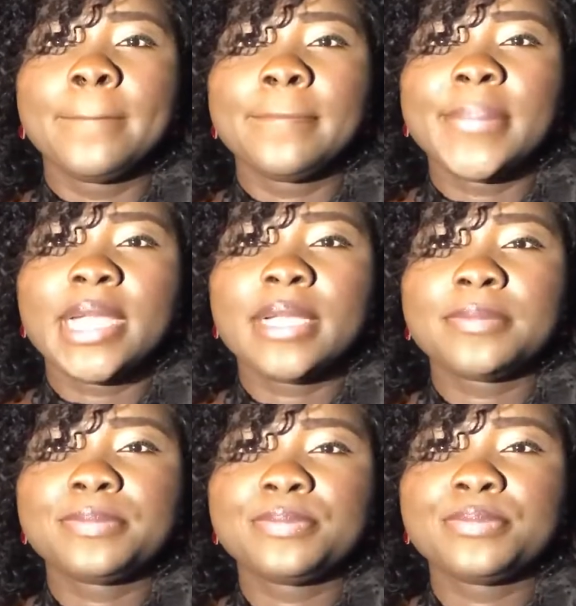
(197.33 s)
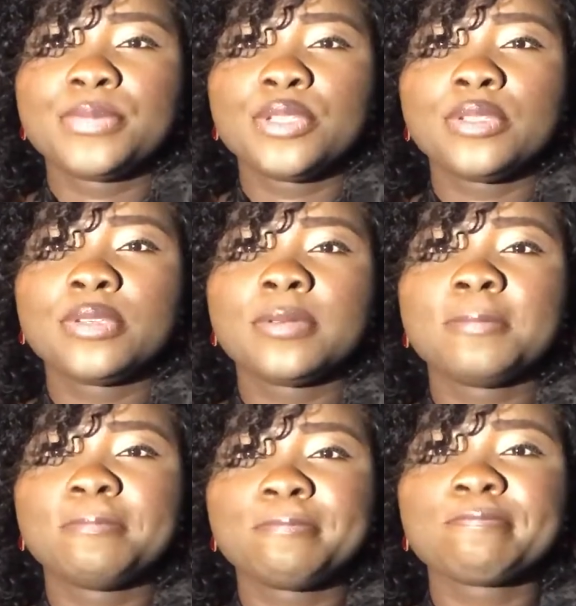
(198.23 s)
But you know,
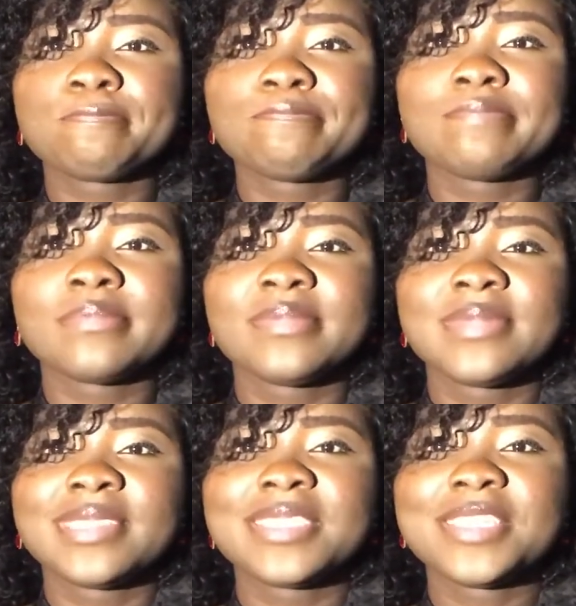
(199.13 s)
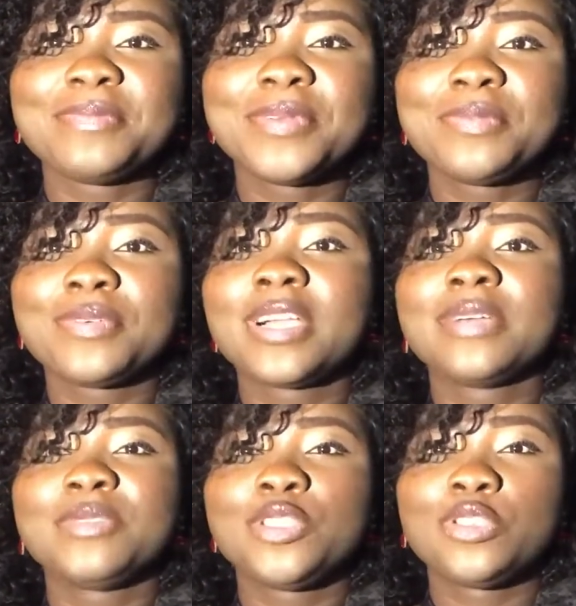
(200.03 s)
some people
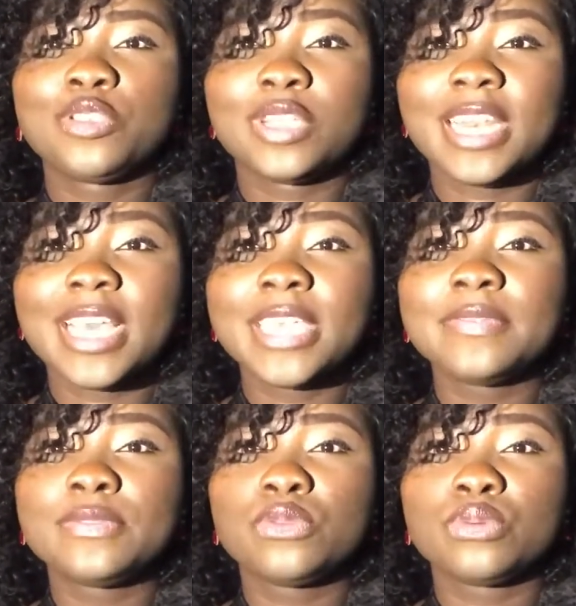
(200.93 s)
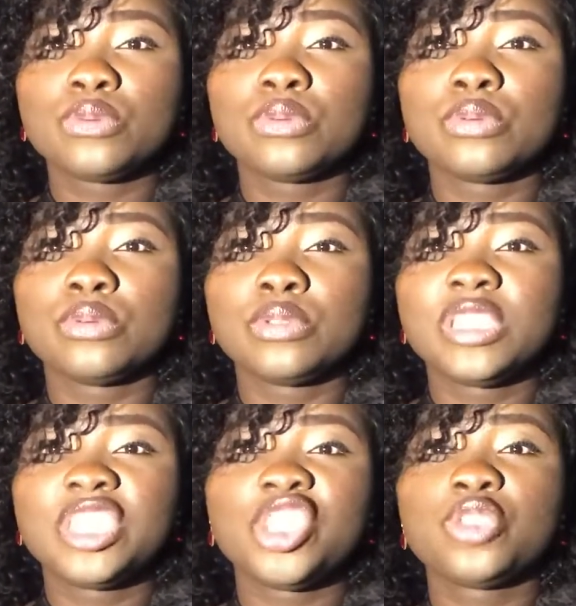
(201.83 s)
come into your life to
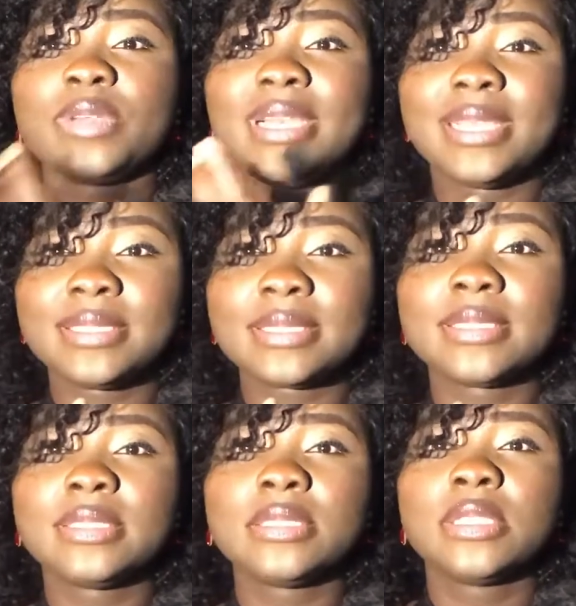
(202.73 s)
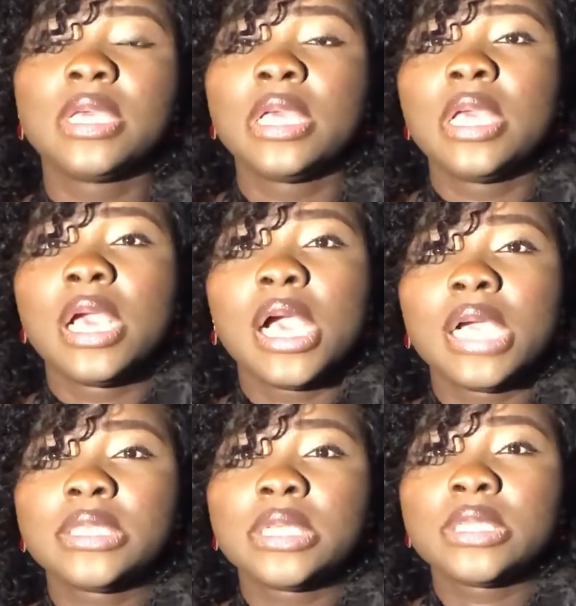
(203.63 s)
teach you a lesson,
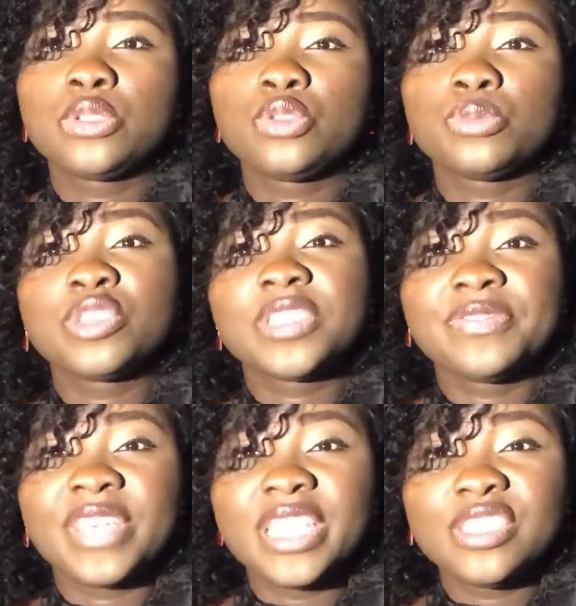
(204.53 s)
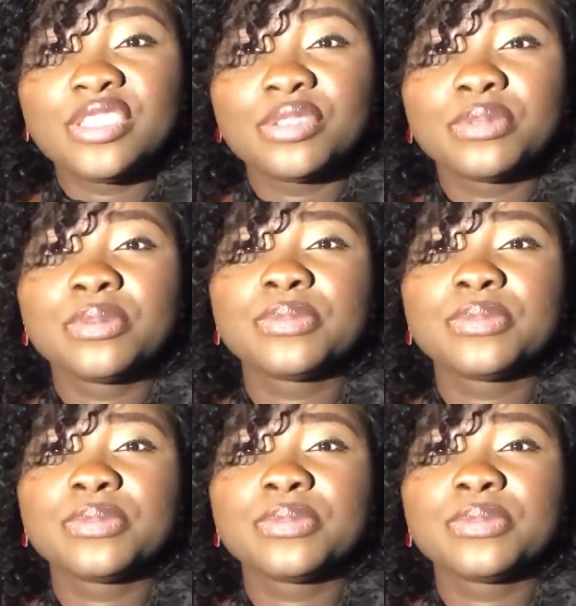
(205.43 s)
others to motivate you,